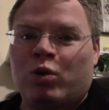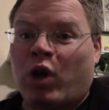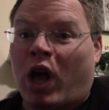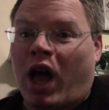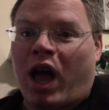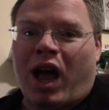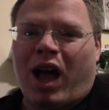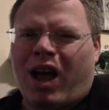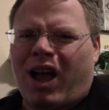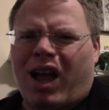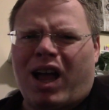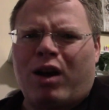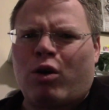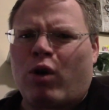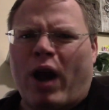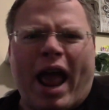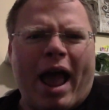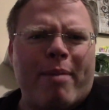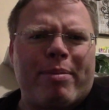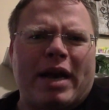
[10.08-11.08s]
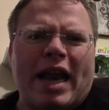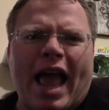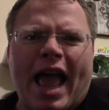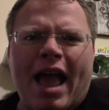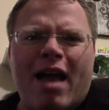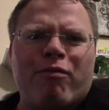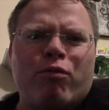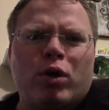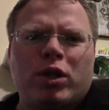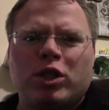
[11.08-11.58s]
I don't happen to
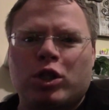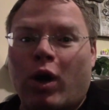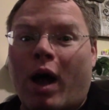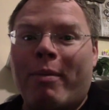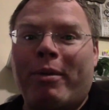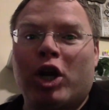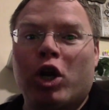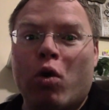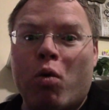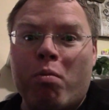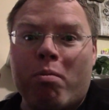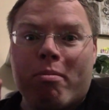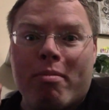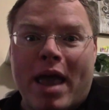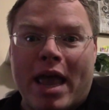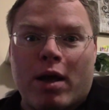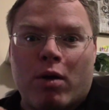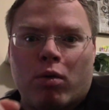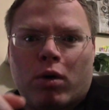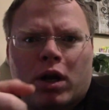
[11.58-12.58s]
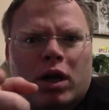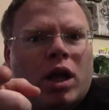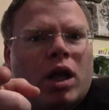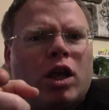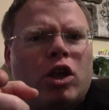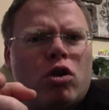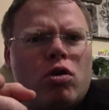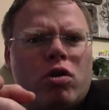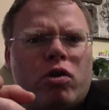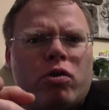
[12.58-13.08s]
have one, so I'm going to go make one.
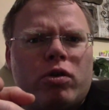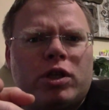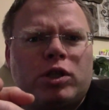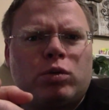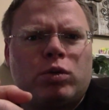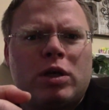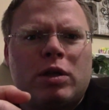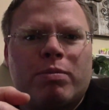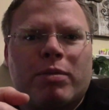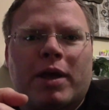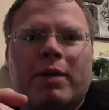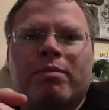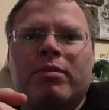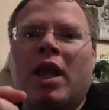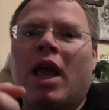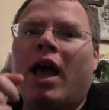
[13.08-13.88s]
You can do this with me.